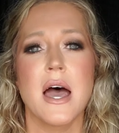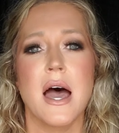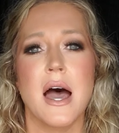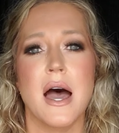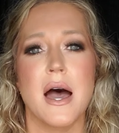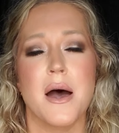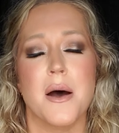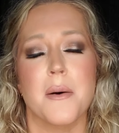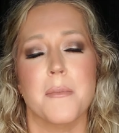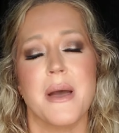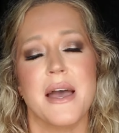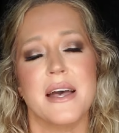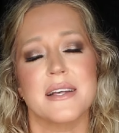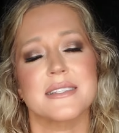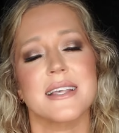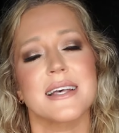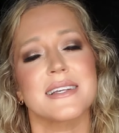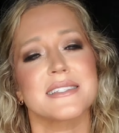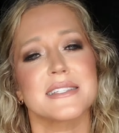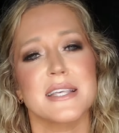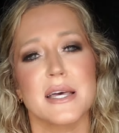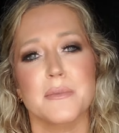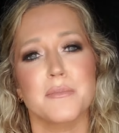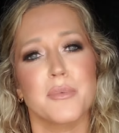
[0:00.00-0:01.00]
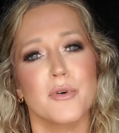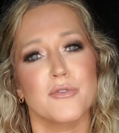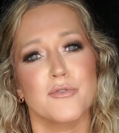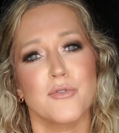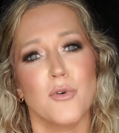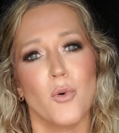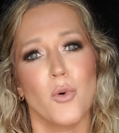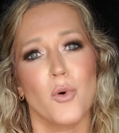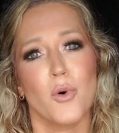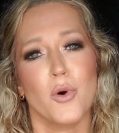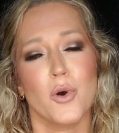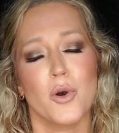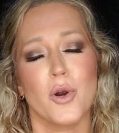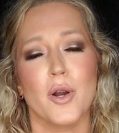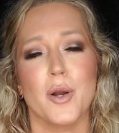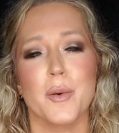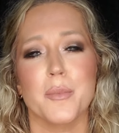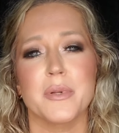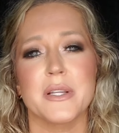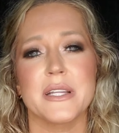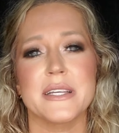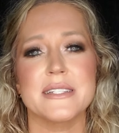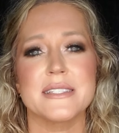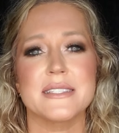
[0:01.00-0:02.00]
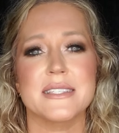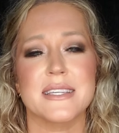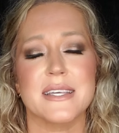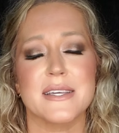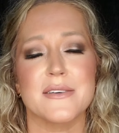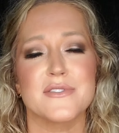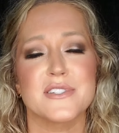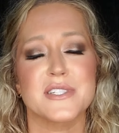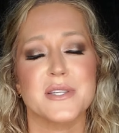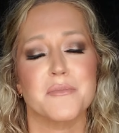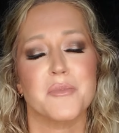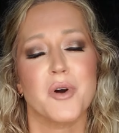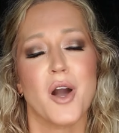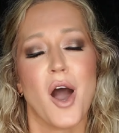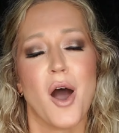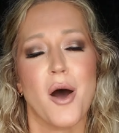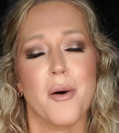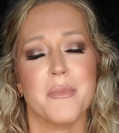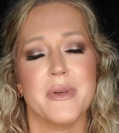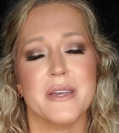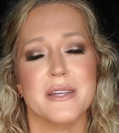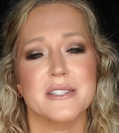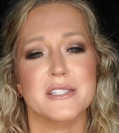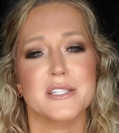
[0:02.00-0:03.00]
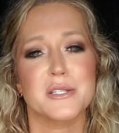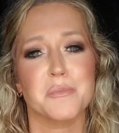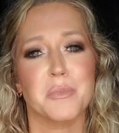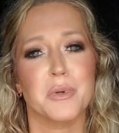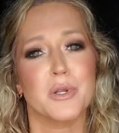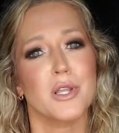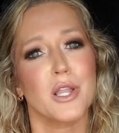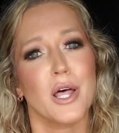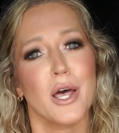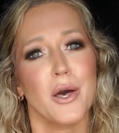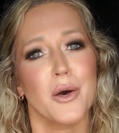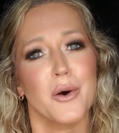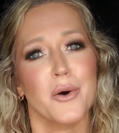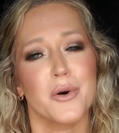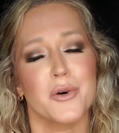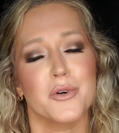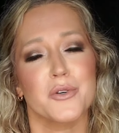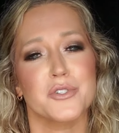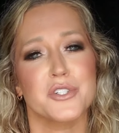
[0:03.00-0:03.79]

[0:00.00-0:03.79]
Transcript: As I said before, please leave some comments below.